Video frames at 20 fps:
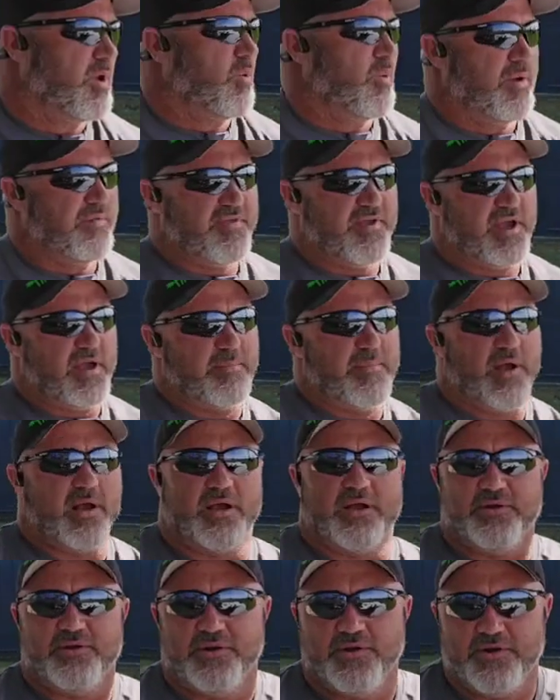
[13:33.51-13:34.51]
One thing I'm not
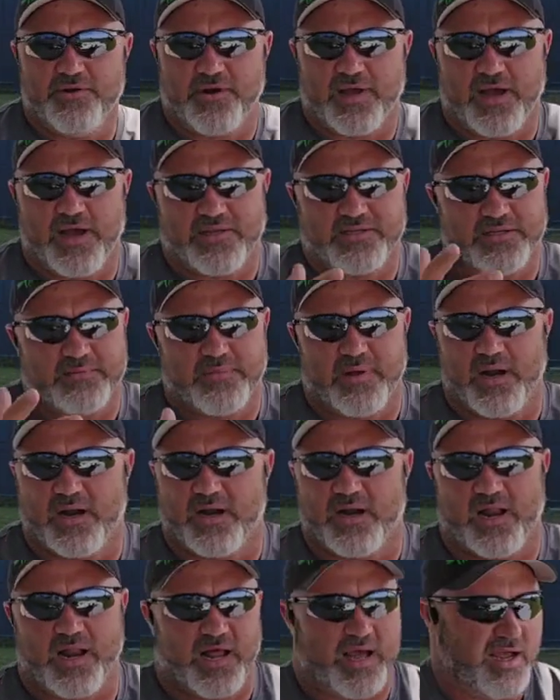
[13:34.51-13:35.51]
gonna do to you guys, I'm not
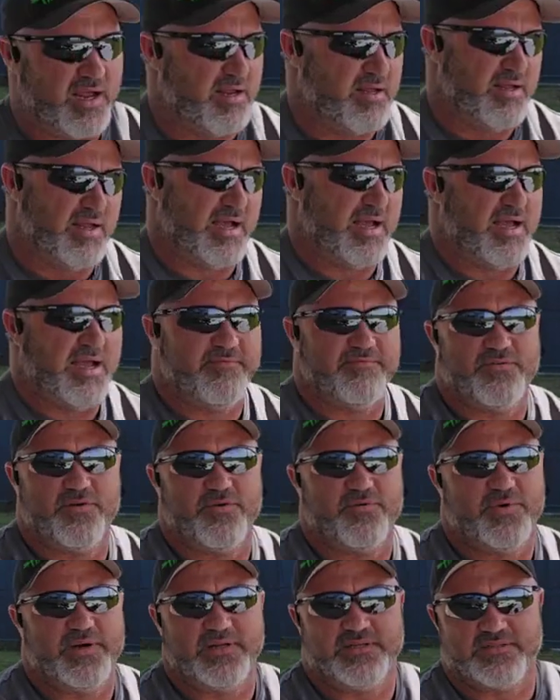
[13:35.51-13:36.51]
gonna lie. I have
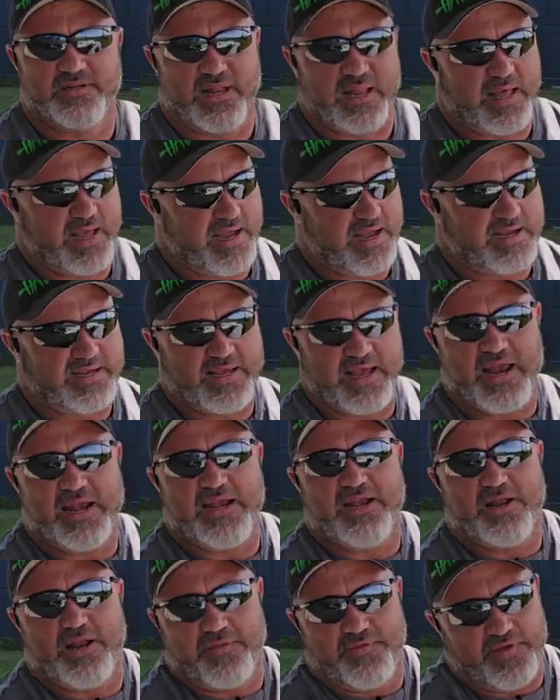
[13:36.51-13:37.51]
no reason to lie. I
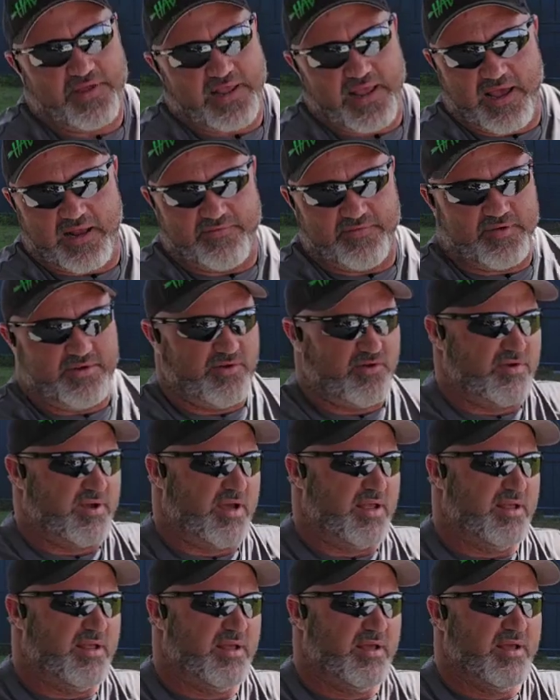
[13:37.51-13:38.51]
gained nothing out of it,
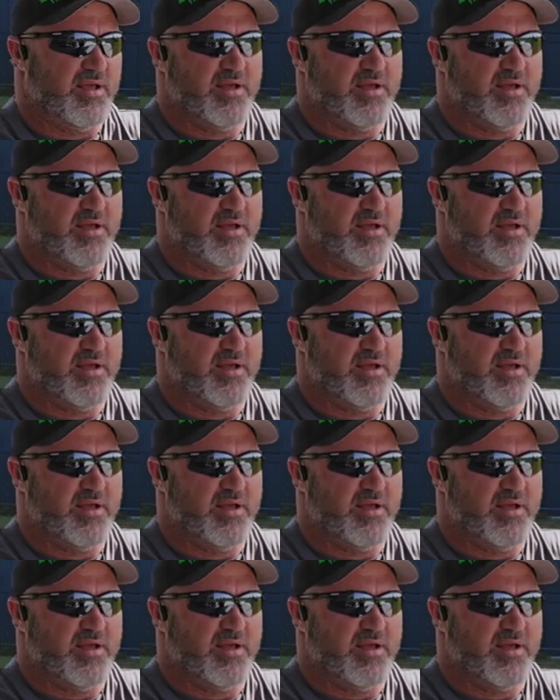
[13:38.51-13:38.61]
okay?